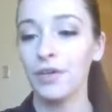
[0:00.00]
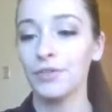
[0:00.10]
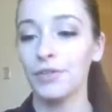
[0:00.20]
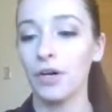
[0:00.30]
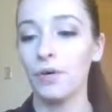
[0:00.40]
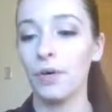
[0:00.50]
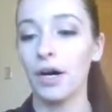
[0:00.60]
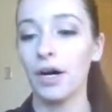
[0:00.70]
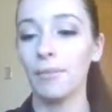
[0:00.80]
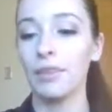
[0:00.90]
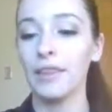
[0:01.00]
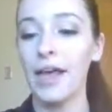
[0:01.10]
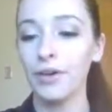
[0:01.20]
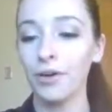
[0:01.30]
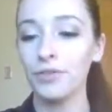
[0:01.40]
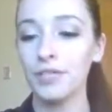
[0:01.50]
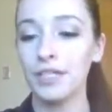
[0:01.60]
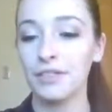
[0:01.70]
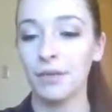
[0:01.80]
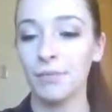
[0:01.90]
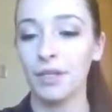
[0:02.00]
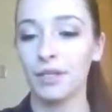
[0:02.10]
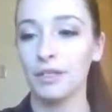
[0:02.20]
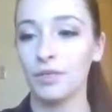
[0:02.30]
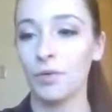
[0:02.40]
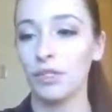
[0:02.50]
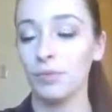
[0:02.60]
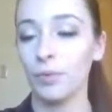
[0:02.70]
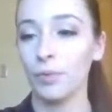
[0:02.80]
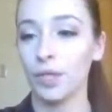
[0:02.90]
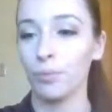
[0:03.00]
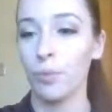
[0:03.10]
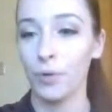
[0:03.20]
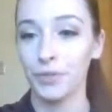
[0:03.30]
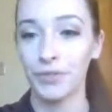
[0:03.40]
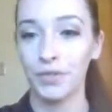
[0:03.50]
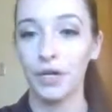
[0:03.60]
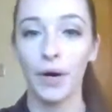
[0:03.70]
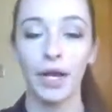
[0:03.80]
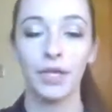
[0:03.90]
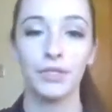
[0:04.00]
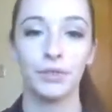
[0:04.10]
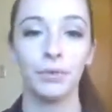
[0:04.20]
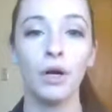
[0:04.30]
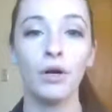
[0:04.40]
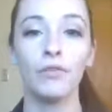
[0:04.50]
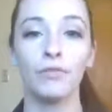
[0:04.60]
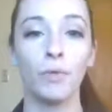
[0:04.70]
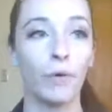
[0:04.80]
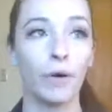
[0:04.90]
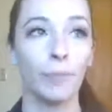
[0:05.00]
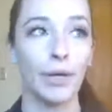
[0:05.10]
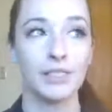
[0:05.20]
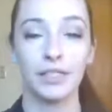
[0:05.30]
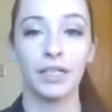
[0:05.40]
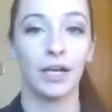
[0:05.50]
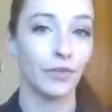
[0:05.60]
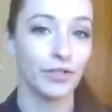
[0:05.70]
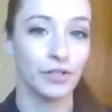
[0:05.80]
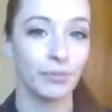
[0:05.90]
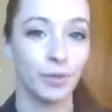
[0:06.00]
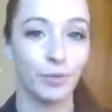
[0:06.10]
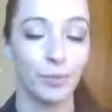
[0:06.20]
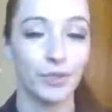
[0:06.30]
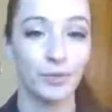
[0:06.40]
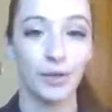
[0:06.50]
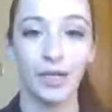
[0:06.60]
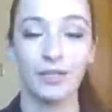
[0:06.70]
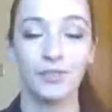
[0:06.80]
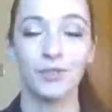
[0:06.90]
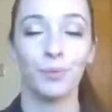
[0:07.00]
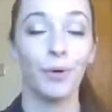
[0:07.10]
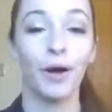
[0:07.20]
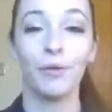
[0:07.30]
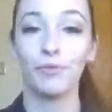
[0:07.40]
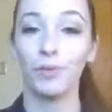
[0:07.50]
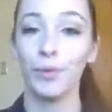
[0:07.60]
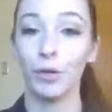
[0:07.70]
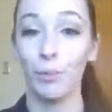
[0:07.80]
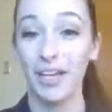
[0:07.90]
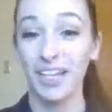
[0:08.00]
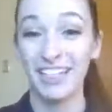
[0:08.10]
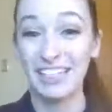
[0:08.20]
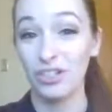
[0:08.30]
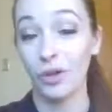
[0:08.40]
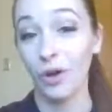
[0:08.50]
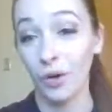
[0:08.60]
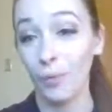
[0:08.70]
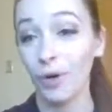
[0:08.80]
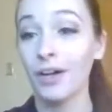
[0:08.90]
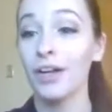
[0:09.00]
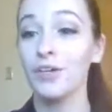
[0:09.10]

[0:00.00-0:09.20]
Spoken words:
So layers is something that's going to be really important to know how to do for basically every assignment we'll be doing. It's super helpful when you're making a digital artwork.